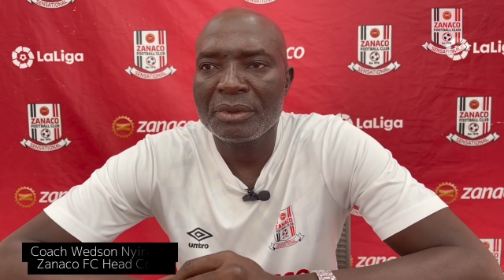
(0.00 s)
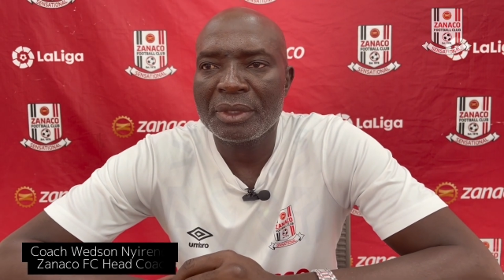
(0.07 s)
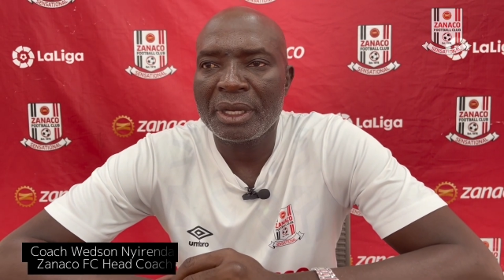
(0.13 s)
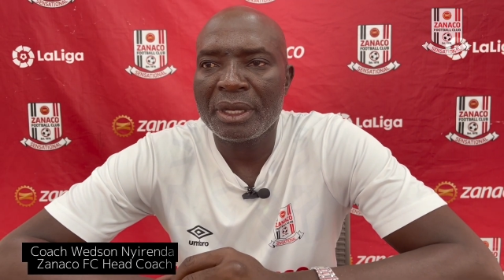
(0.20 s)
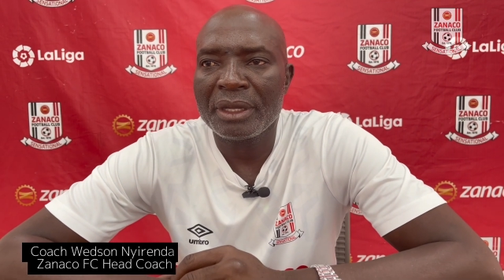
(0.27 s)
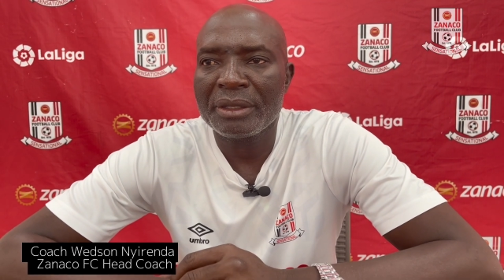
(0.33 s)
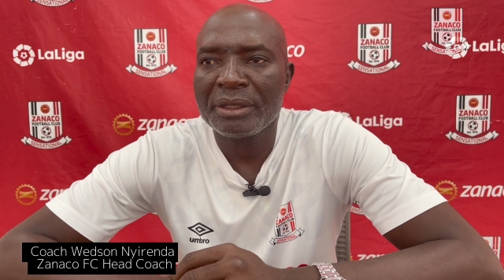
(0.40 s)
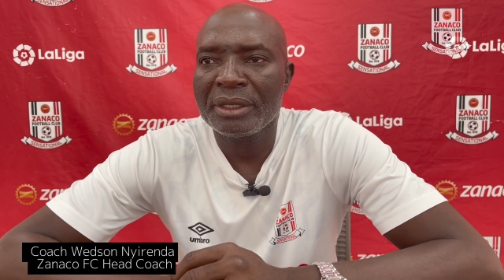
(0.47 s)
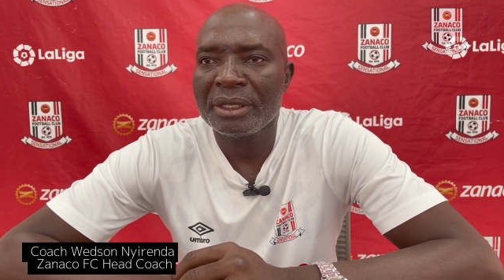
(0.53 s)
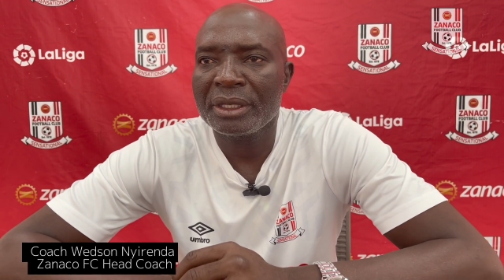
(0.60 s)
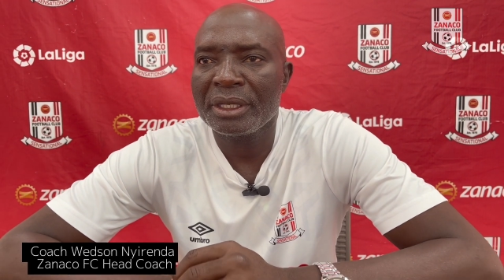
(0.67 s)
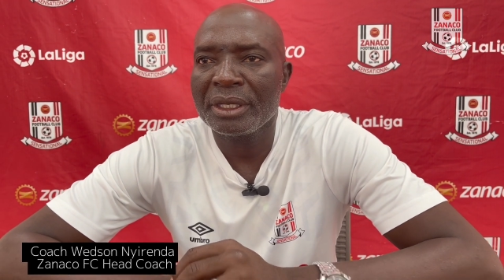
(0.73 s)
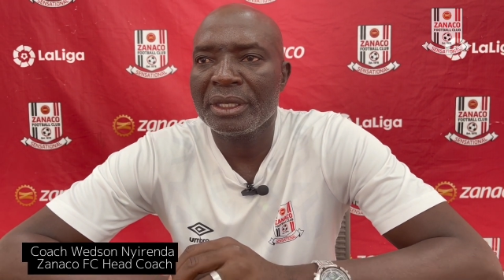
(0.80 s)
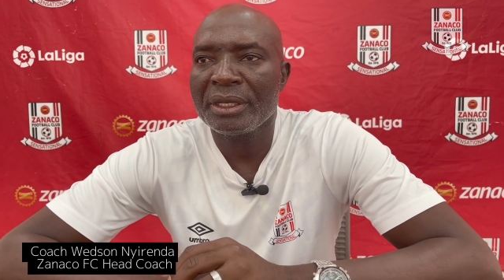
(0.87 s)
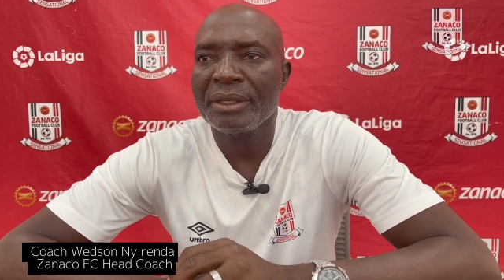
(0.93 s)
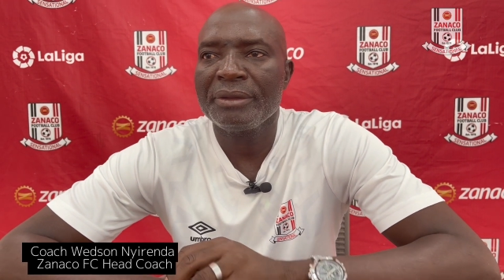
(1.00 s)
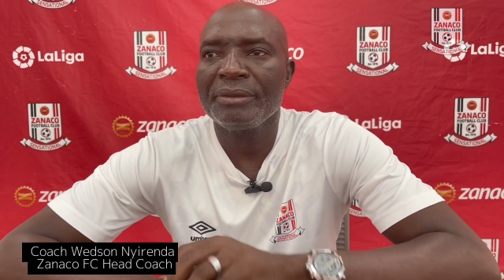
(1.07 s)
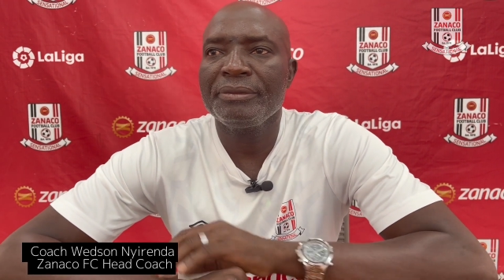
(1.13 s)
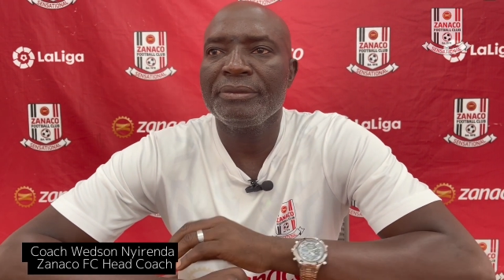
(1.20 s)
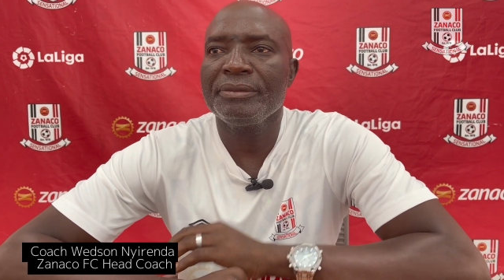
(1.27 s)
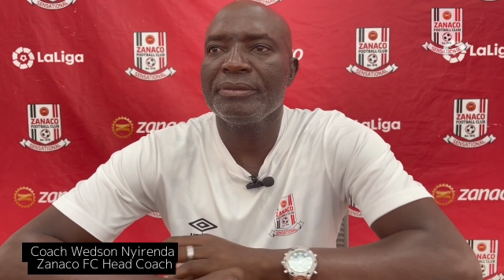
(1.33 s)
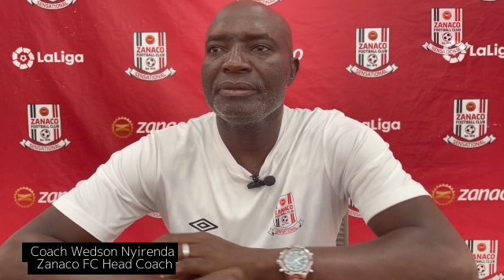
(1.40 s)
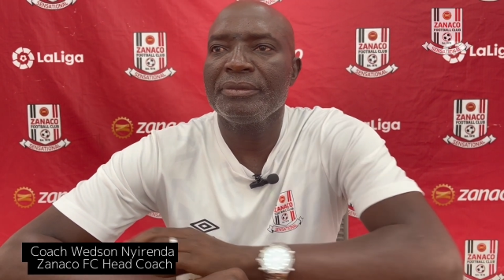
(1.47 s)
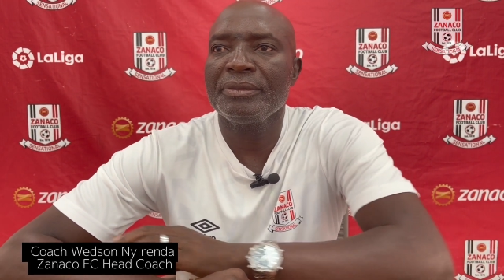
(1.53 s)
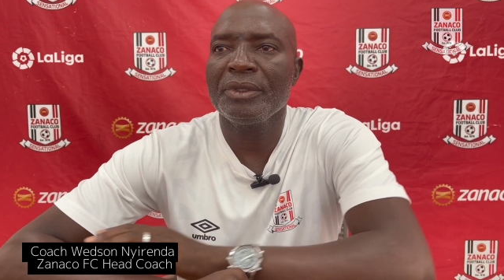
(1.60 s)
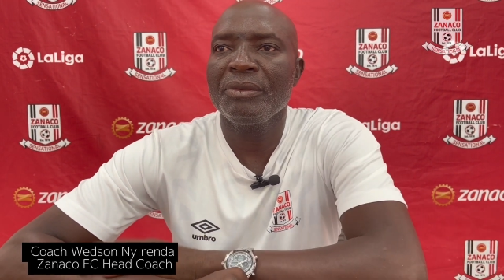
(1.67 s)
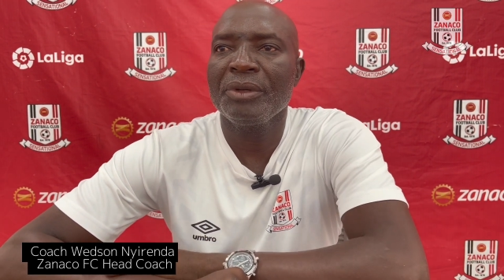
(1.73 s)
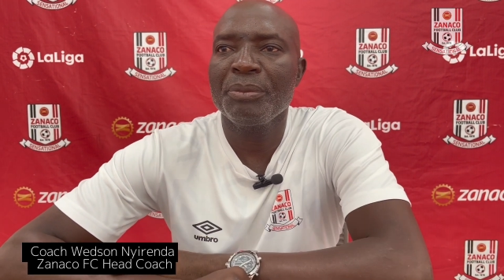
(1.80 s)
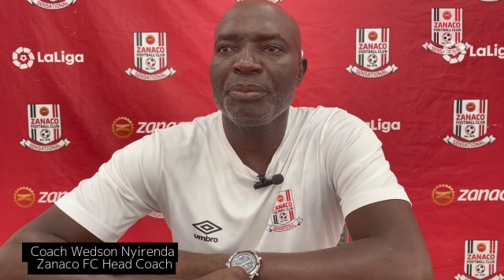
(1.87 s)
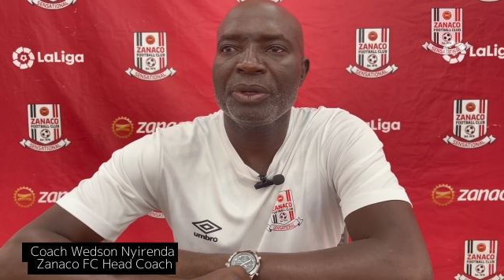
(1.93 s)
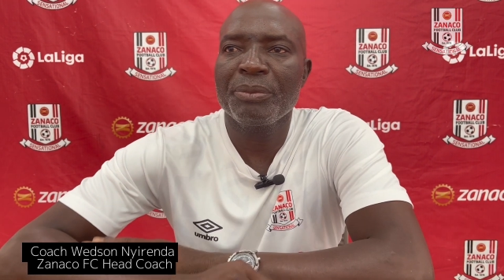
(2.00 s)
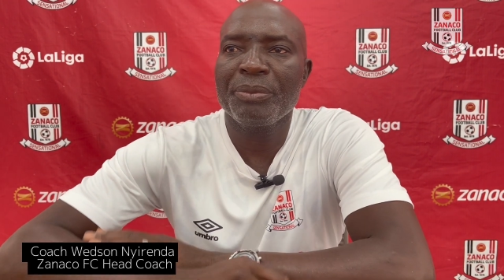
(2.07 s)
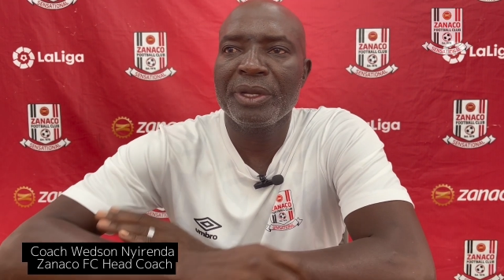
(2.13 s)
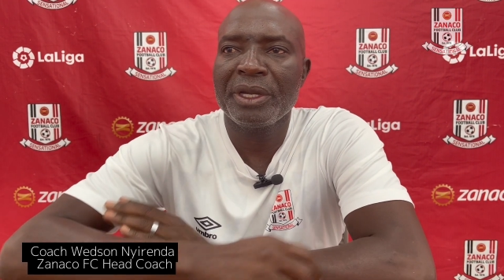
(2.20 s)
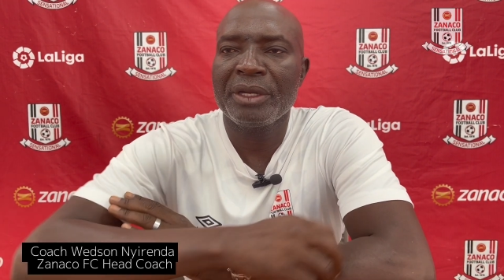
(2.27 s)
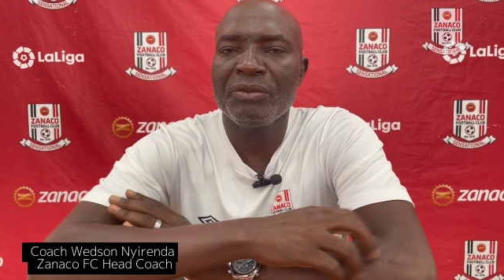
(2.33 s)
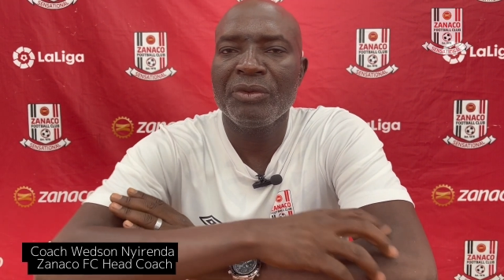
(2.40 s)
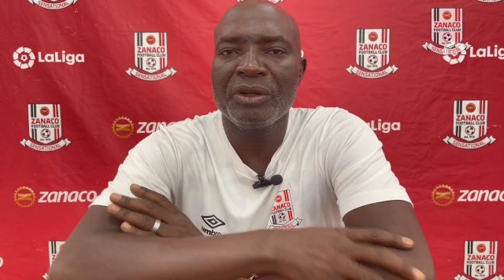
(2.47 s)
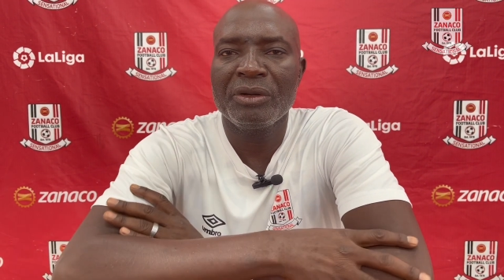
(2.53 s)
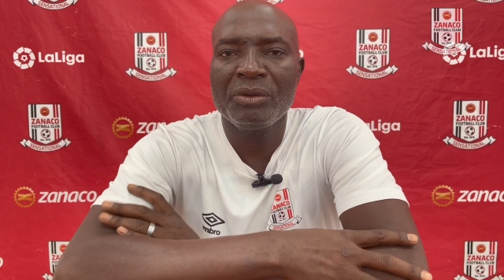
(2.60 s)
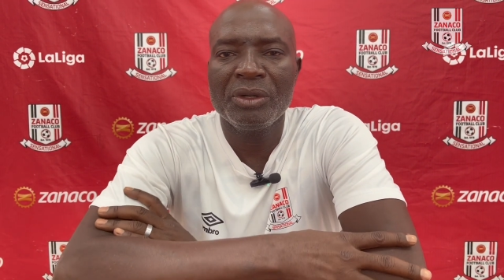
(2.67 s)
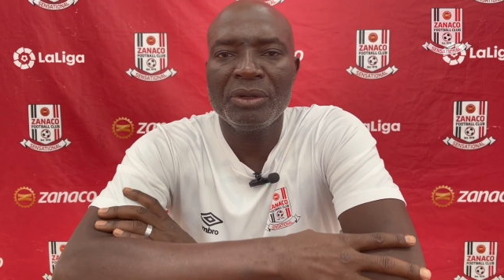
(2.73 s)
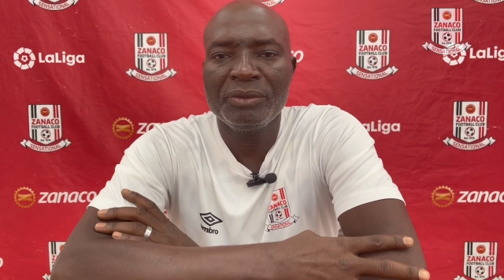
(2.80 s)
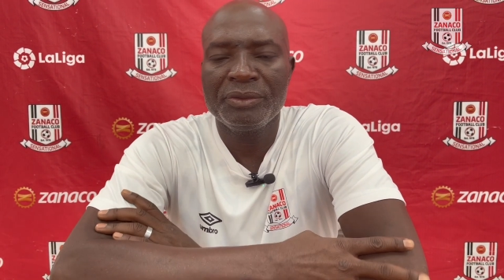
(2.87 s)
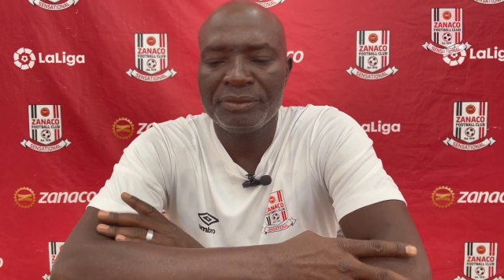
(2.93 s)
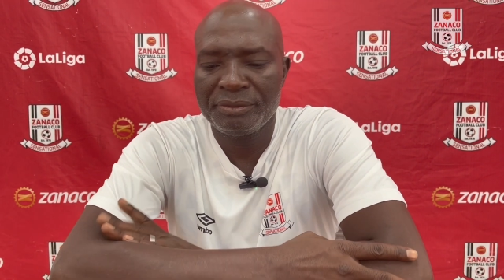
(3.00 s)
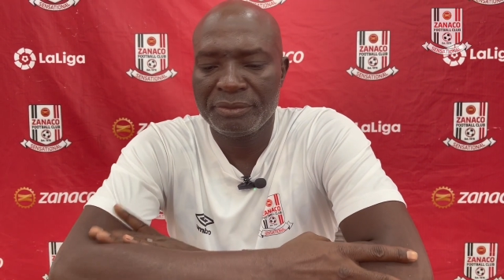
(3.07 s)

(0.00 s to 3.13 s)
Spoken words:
Yeah, I think we prepared very well.